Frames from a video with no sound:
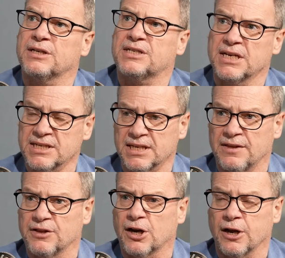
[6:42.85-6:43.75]
since
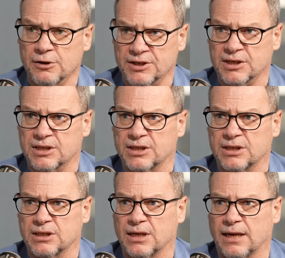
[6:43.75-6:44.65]
then the
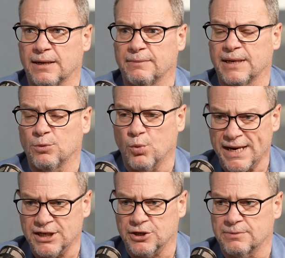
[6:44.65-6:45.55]
closest in
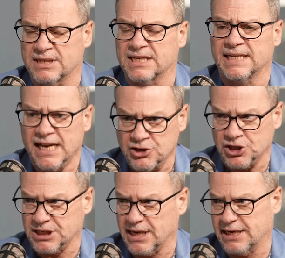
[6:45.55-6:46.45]
weight terms is
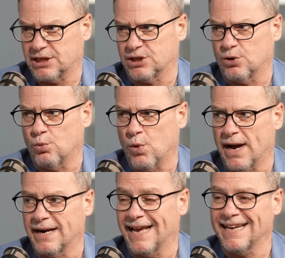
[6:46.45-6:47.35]
Legislate
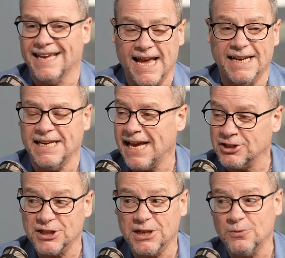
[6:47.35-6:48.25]
won, and again he
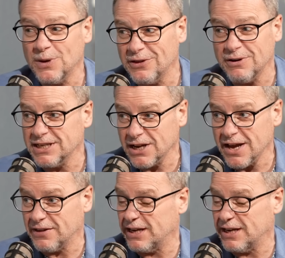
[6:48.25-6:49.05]
actually didn't win the race either.